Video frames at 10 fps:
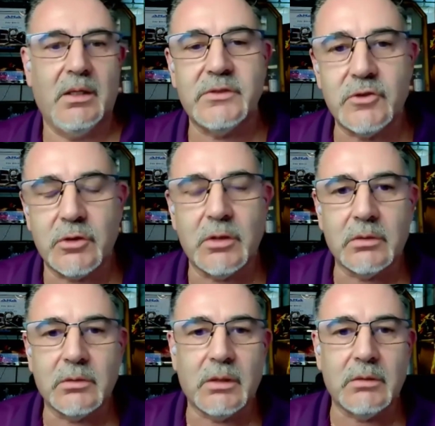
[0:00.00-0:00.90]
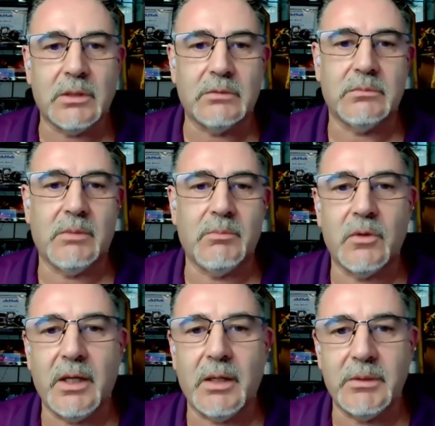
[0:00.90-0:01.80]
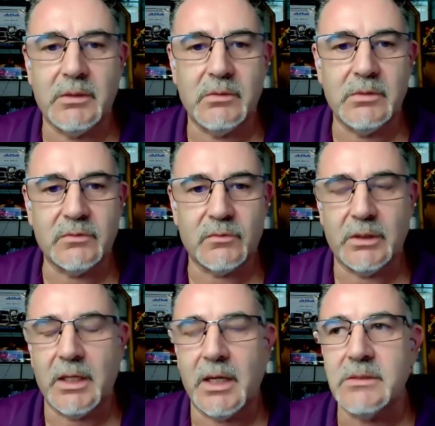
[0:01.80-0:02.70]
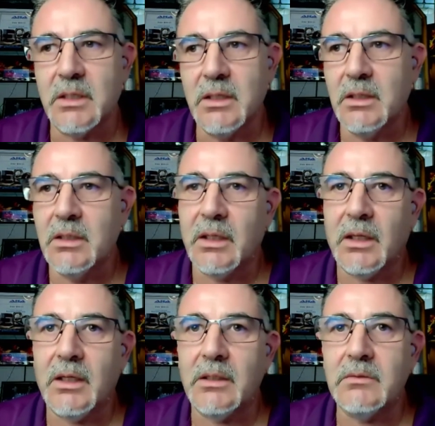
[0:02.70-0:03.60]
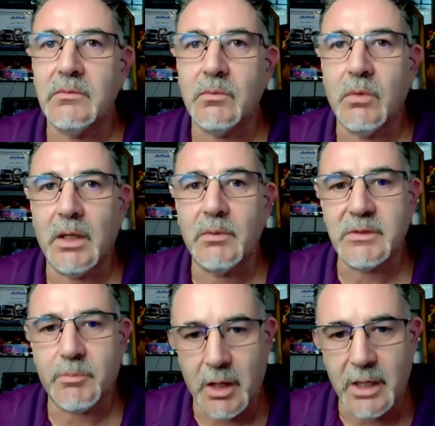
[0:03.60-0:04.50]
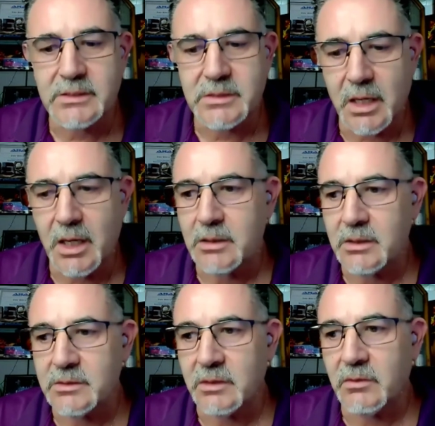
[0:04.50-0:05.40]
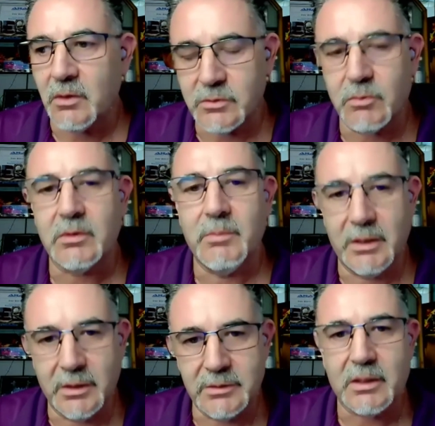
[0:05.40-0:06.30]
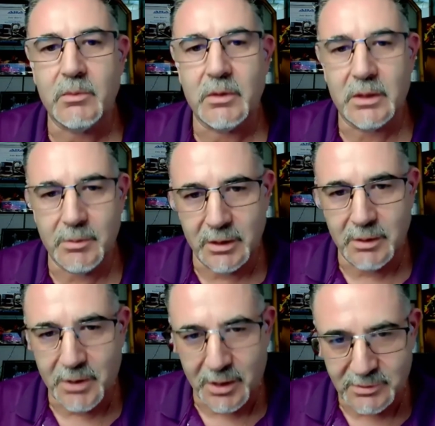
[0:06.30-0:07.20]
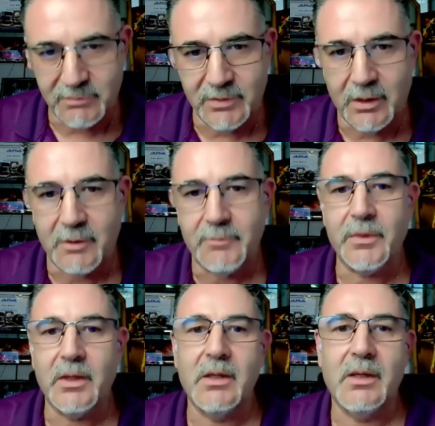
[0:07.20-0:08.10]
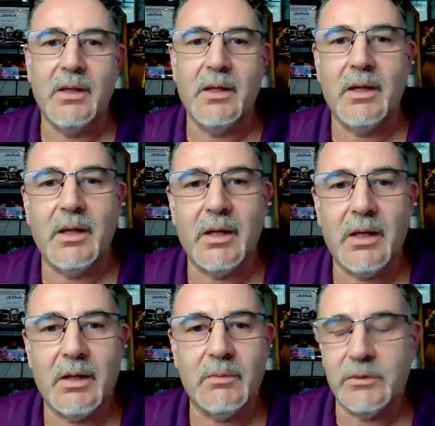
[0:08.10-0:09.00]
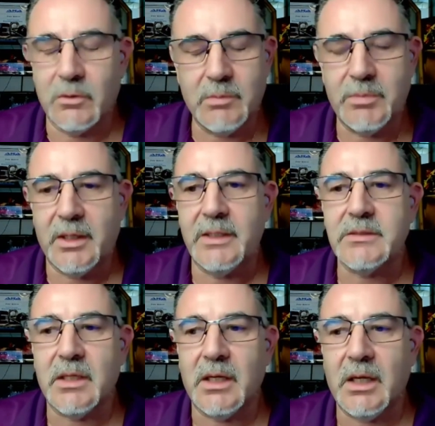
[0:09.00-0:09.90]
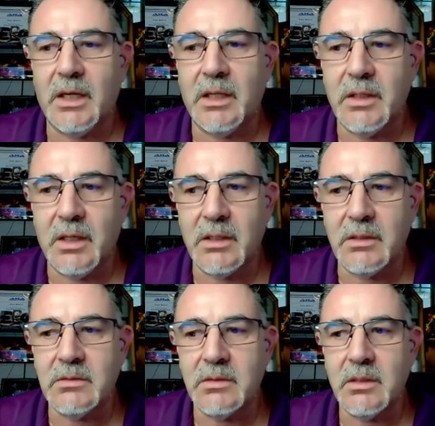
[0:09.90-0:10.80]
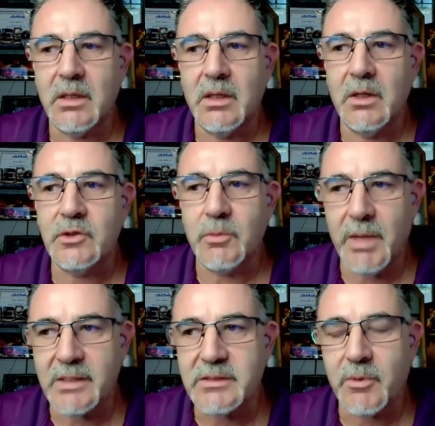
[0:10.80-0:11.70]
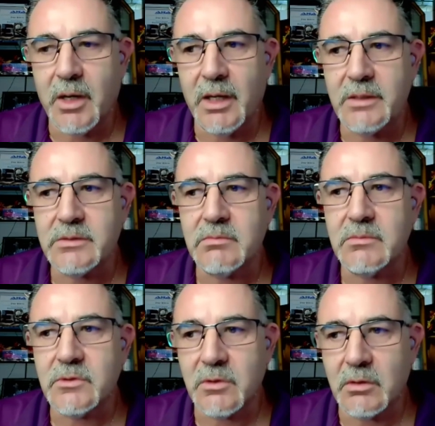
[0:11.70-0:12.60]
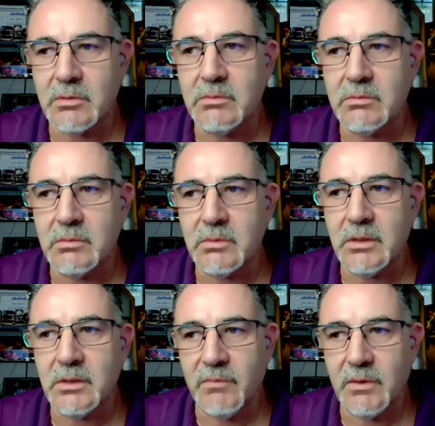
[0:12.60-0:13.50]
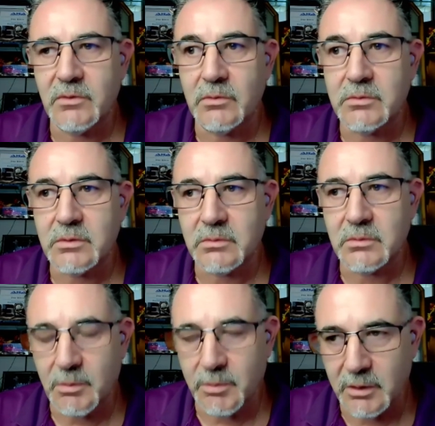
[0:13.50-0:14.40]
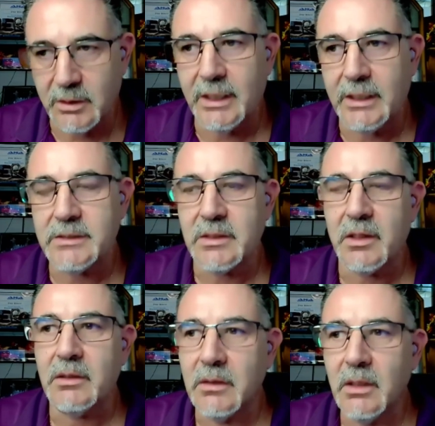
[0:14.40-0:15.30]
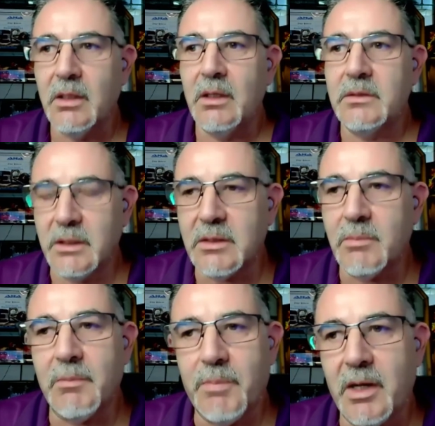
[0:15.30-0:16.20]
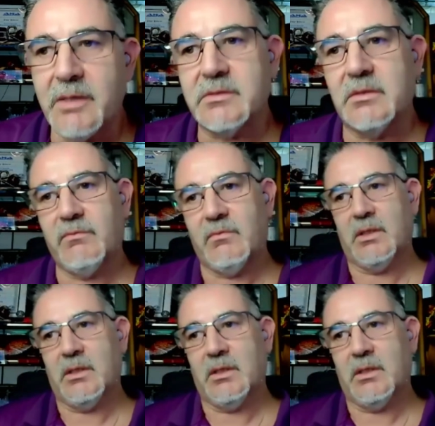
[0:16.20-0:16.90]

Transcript: I said, sure, I'm more than happy to do this for you guys. And what I was surprised at is that those who were in the military were coming up positive there with no complaints. And then, to my surprise, certain individuals and a couple of ladies there did come up positive